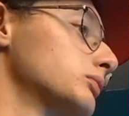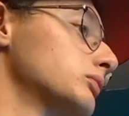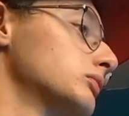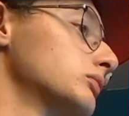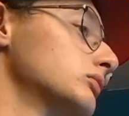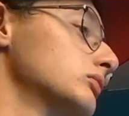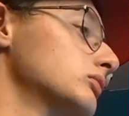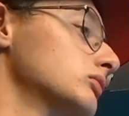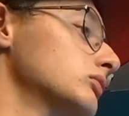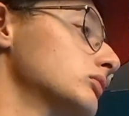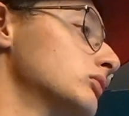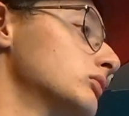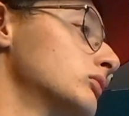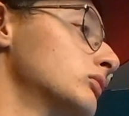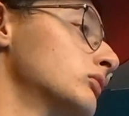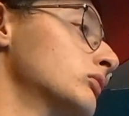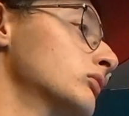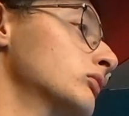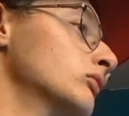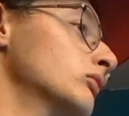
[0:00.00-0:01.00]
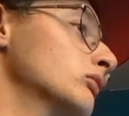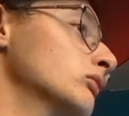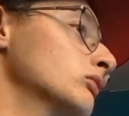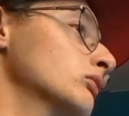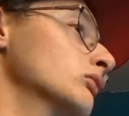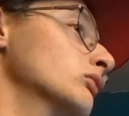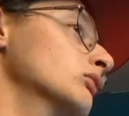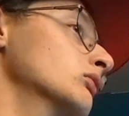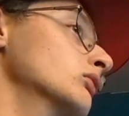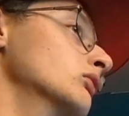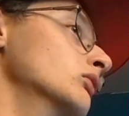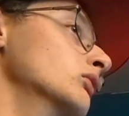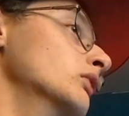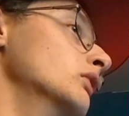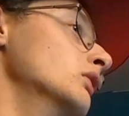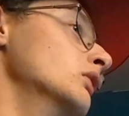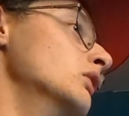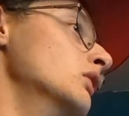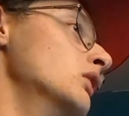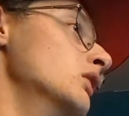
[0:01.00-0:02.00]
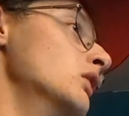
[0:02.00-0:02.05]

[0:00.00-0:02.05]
No one is speaking in this clip.